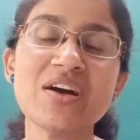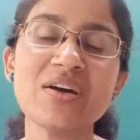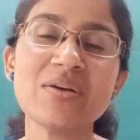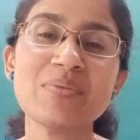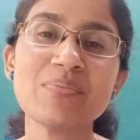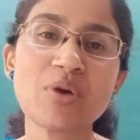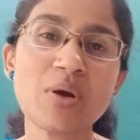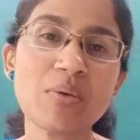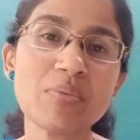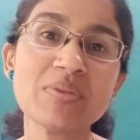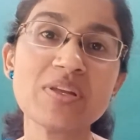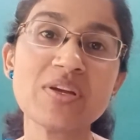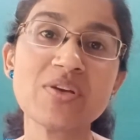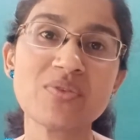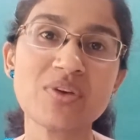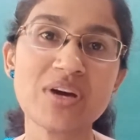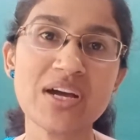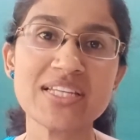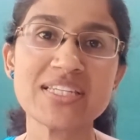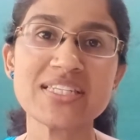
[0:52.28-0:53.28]
probably
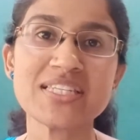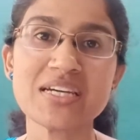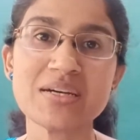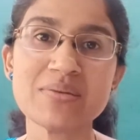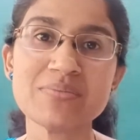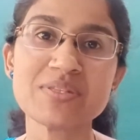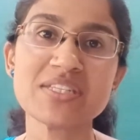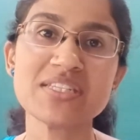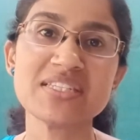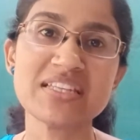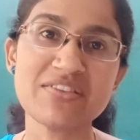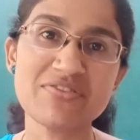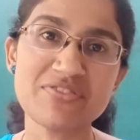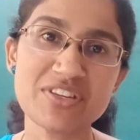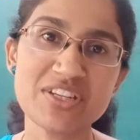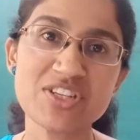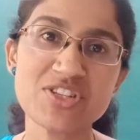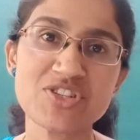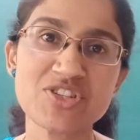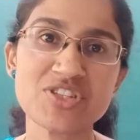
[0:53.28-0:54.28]
write terms and
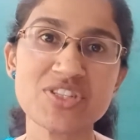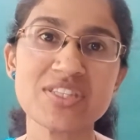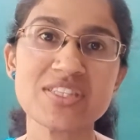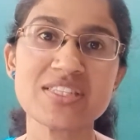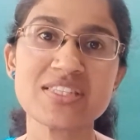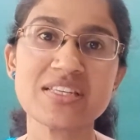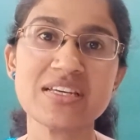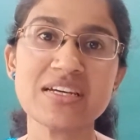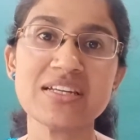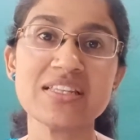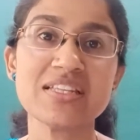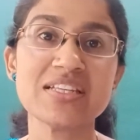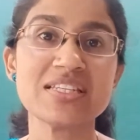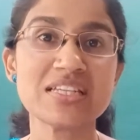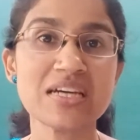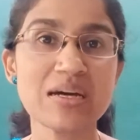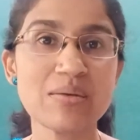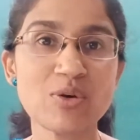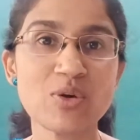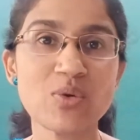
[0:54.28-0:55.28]
definitions, the
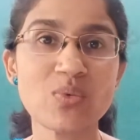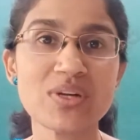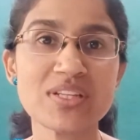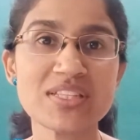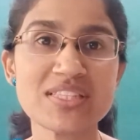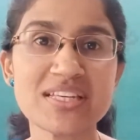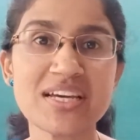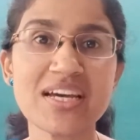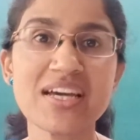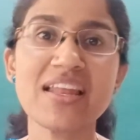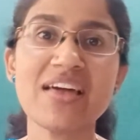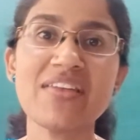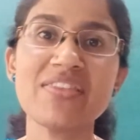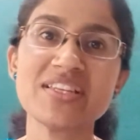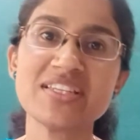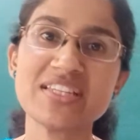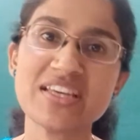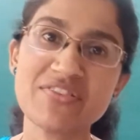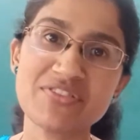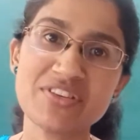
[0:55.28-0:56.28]
term on one side and
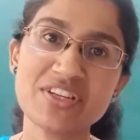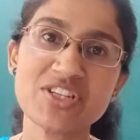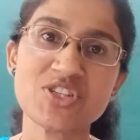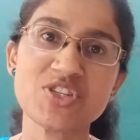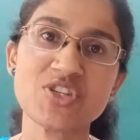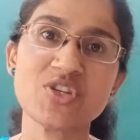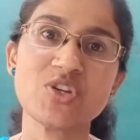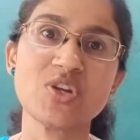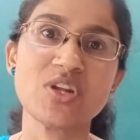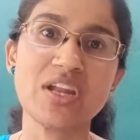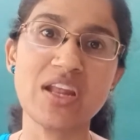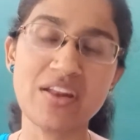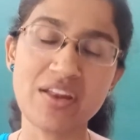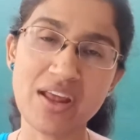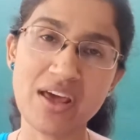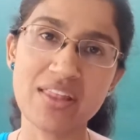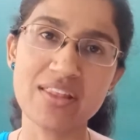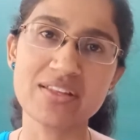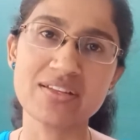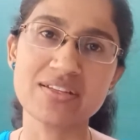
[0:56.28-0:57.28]
the definition on
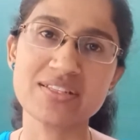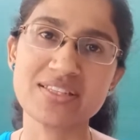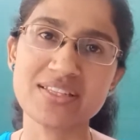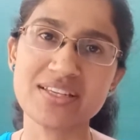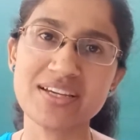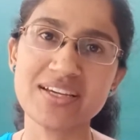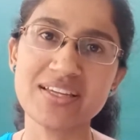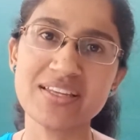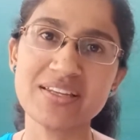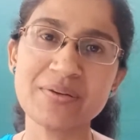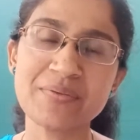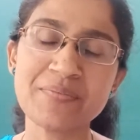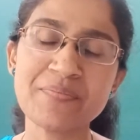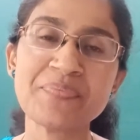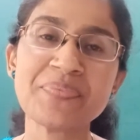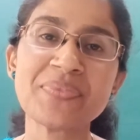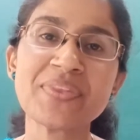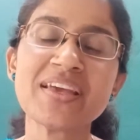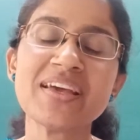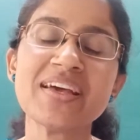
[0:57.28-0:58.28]
another side.
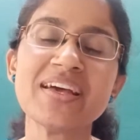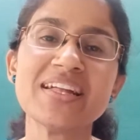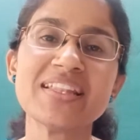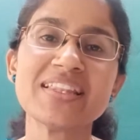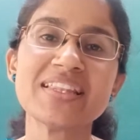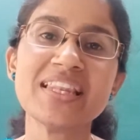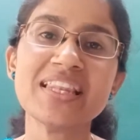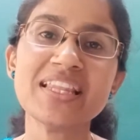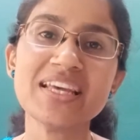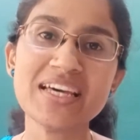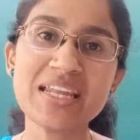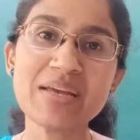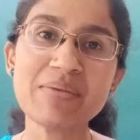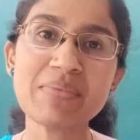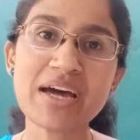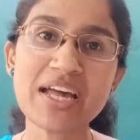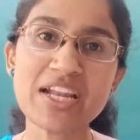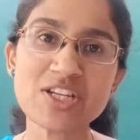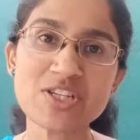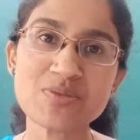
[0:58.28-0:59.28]
The learning
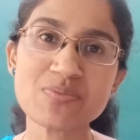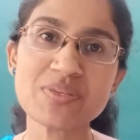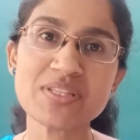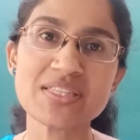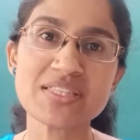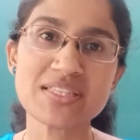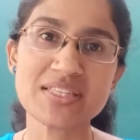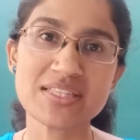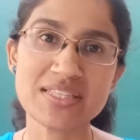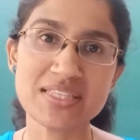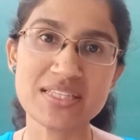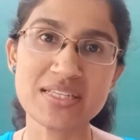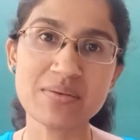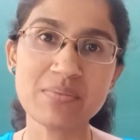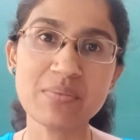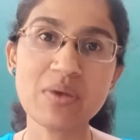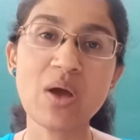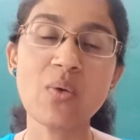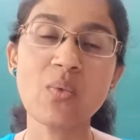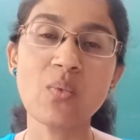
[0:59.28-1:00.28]
management
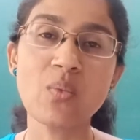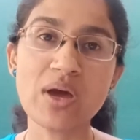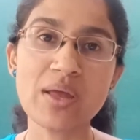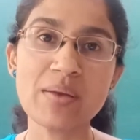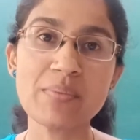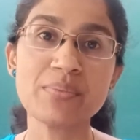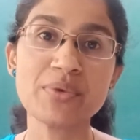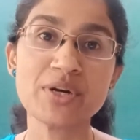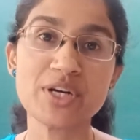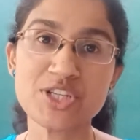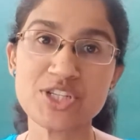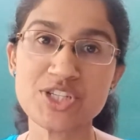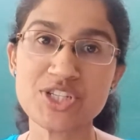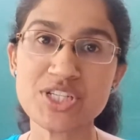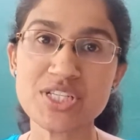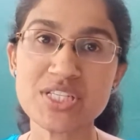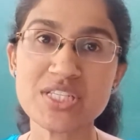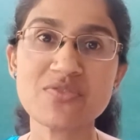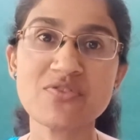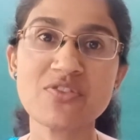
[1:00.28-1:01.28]
system, when
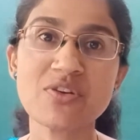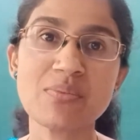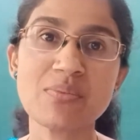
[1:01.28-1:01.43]
purchased from